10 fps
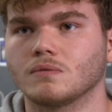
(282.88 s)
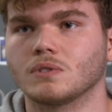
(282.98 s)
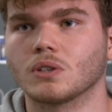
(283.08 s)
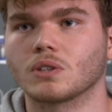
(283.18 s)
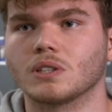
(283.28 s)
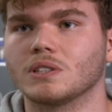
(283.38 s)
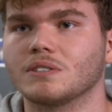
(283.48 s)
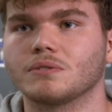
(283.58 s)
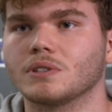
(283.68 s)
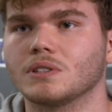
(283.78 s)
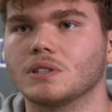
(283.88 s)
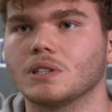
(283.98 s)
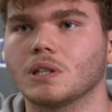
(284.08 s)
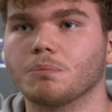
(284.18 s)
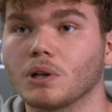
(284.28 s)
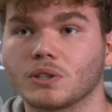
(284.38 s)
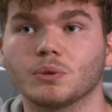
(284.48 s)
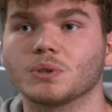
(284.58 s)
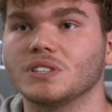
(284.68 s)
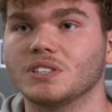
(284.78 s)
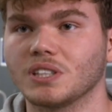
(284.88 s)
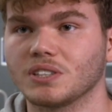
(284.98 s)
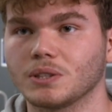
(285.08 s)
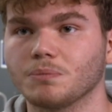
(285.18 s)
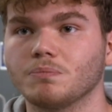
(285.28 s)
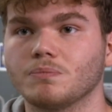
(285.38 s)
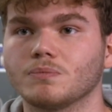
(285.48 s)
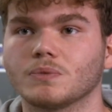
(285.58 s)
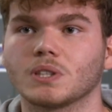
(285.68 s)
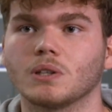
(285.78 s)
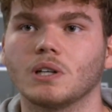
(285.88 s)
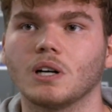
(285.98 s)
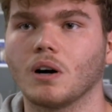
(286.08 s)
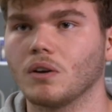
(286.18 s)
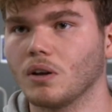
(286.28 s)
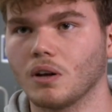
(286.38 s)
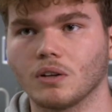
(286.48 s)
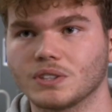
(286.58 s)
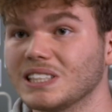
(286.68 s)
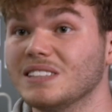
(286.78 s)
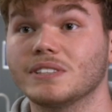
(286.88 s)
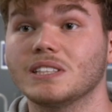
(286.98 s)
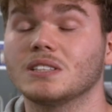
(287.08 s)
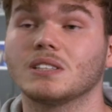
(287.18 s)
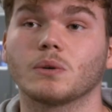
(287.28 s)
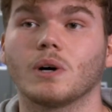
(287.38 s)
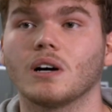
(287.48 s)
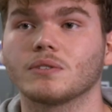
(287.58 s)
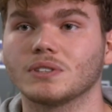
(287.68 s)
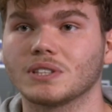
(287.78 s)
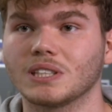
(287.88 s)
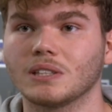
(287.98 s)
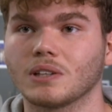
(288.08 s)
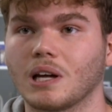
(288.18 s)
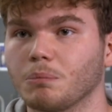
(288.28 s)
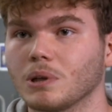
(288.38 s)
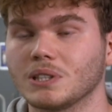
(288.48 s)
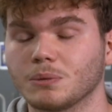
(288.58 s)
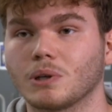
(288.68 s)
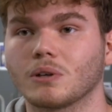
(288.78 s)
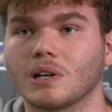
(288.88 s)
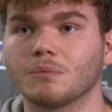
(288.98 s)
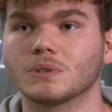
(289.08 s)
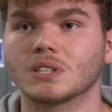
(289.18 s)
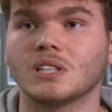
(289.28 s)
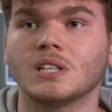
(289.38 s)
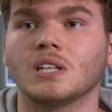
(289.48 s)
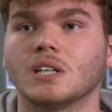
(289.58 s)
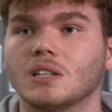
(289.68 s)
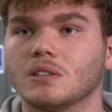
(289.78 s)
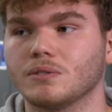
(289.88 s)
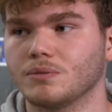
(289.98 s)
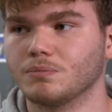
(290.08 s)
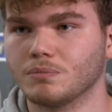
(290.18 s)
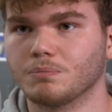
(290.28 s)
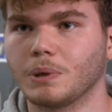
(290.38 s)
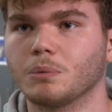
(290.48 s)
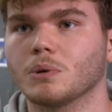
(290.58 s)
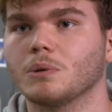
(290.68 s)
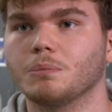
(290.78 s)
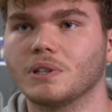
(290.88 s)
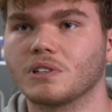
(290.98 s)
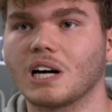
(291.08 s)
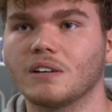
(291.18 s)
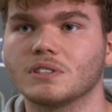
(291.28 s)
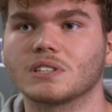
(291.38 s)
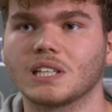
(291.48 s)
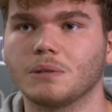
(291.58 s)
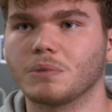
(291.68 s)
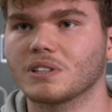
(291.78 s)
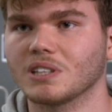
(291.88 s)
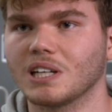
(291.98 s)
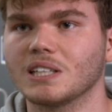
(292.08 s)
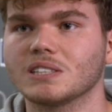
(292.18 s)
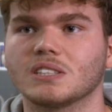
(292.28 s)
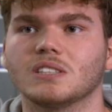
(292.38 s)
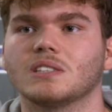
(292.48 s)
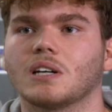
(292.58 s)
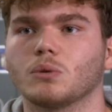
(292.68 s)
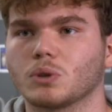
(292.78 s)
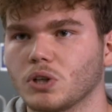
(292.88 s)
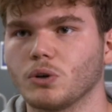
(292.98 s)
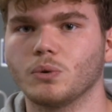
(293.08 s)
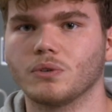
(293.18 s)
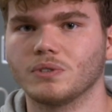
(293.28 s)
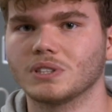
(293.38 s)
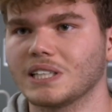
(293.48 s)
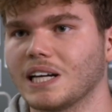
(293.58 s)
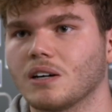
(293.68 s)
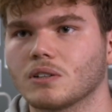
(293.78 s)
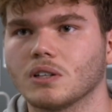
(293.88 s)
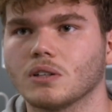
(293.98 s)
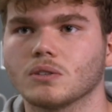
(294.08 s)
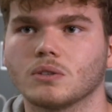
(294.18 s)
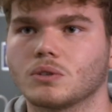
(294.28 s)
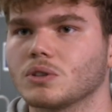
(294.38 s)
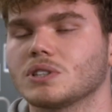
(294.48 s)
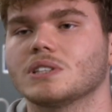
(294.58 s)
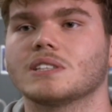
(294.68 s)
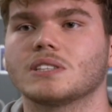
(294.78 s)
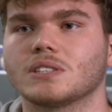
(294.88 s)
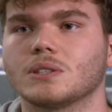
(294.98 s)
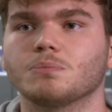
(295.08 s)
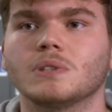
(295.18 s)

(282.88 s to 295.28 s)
look at different molecules in your system. So on TV, quite often see on like police programs of people who've been driving and getting breathalyzed, and that will show you if there's any alcohol or drugs in their system.